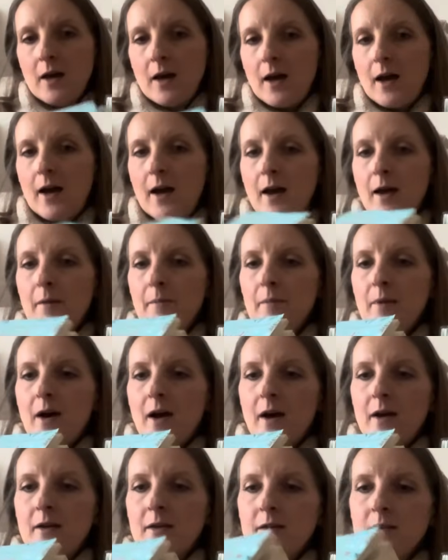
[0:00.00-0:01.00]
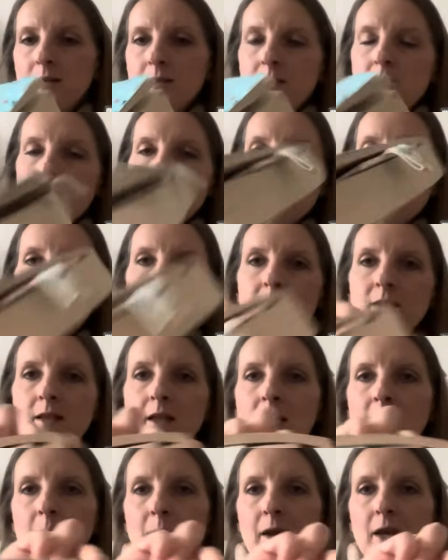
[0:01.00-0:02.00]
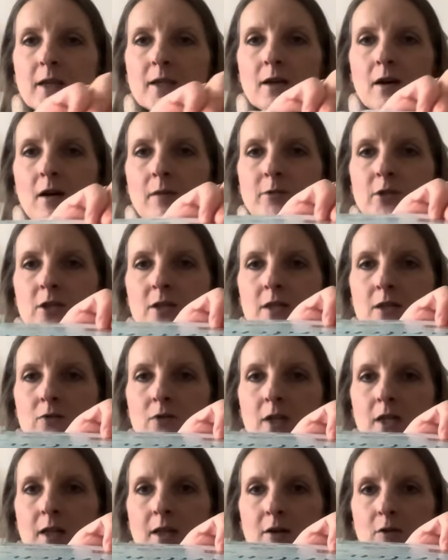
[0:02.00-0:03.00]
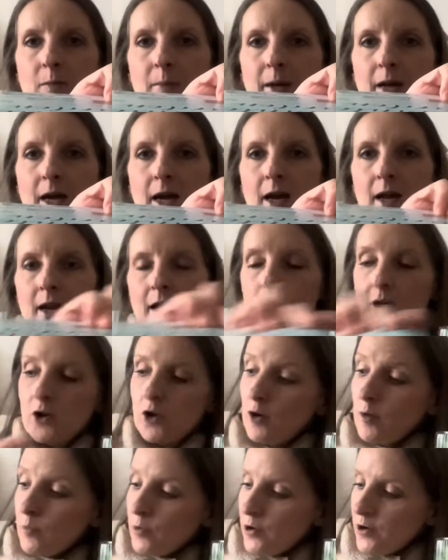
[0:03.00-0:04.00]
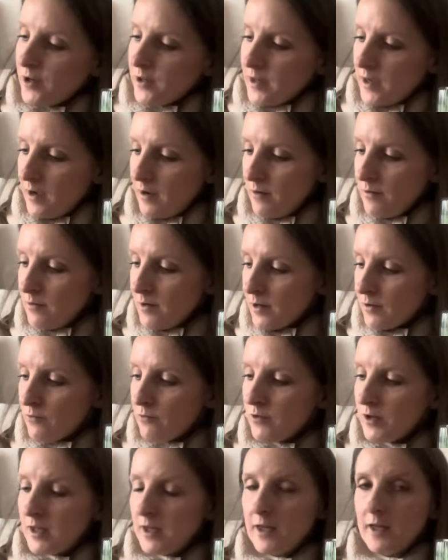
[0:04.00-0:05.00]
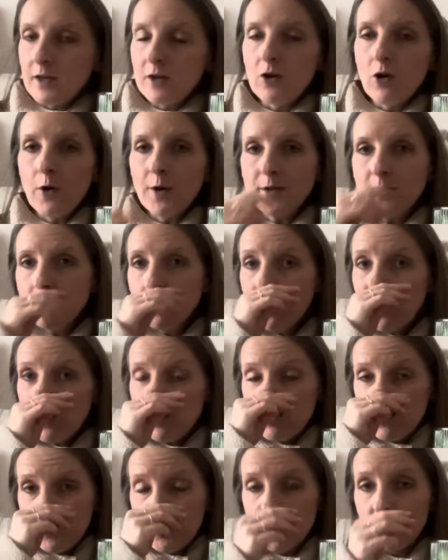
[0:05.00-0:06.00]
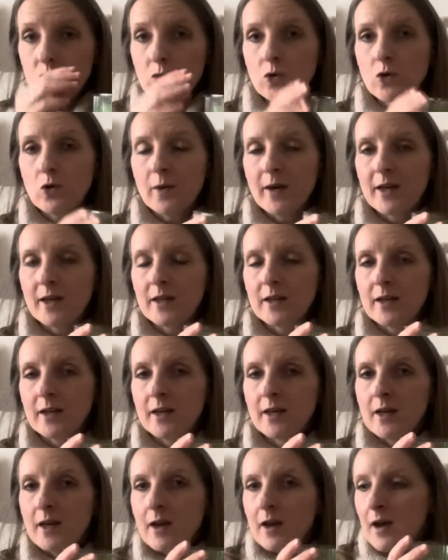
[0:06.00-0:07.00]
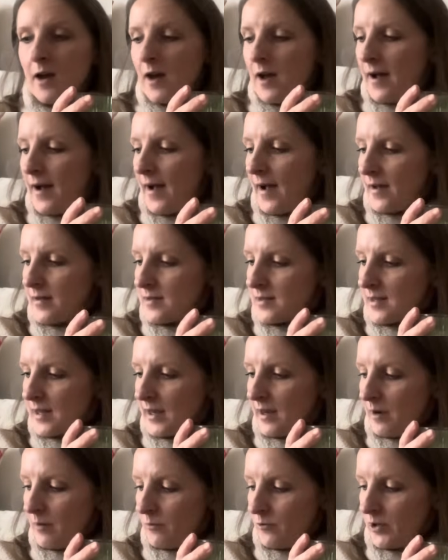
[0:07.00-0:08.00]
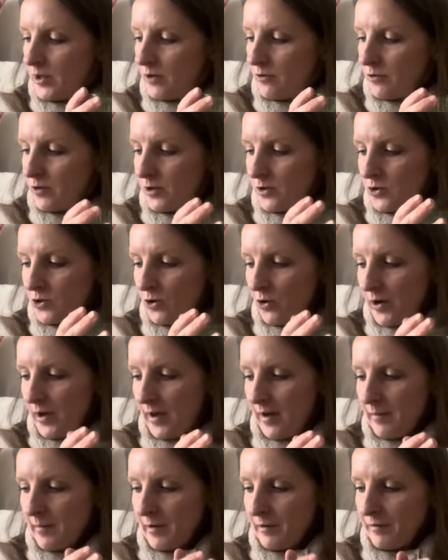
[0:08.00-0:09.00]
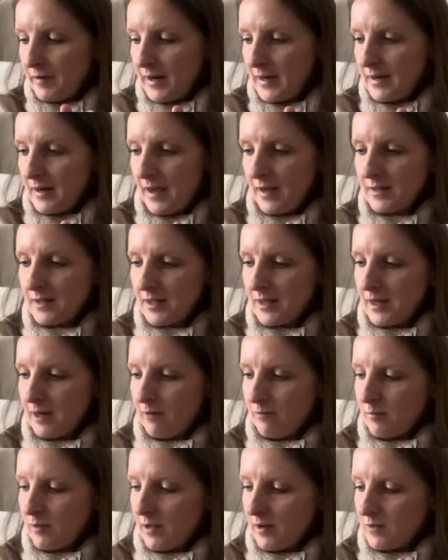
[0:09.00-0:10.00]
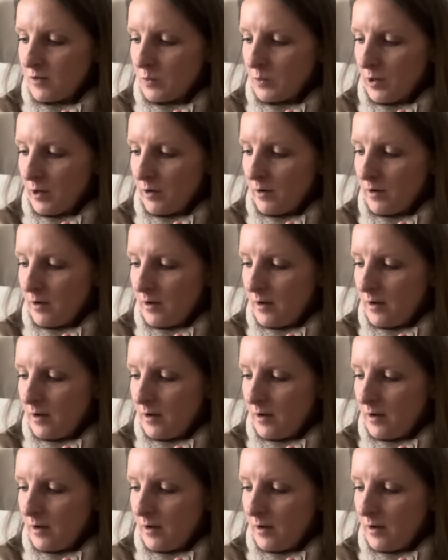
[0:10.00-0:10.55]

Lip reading: I started it last night, picked it up just to read a little bit, and I couldn't put it down. I really got into it so quickly. I think I'm really going to enjoy it. My friend Natalie gave me this one.